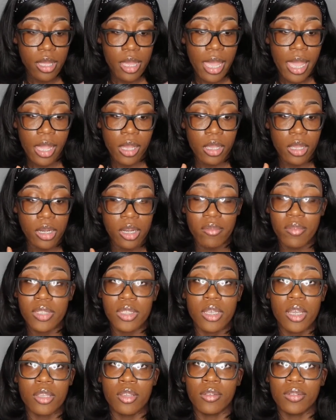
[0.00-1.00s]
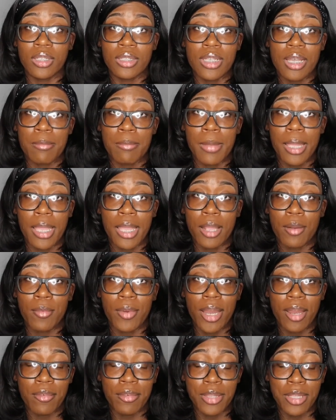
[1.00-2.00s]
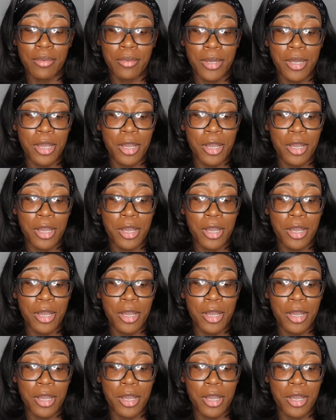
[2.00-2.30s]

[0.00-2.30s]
I couldn't even tell you off the top of my head where everything will